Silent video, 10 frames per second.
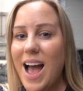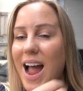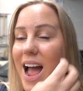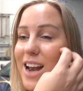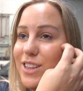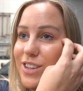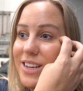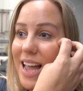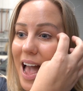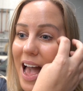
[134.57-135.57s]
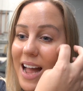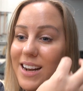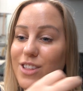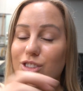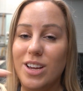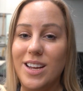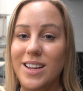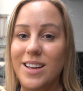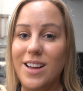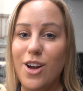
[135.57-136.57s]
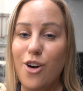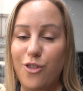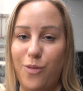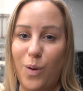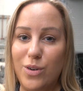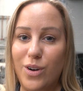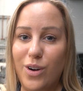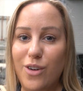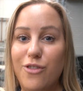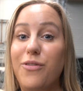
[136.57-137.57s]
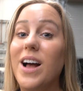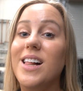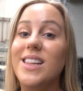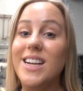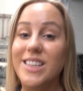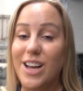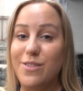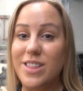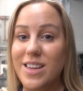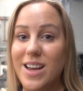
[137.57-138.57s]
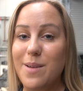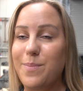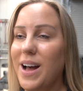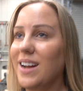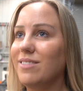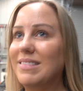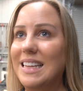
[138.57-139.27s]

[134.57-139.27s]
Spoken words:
I had a look at the 4-door, fell in love with it, but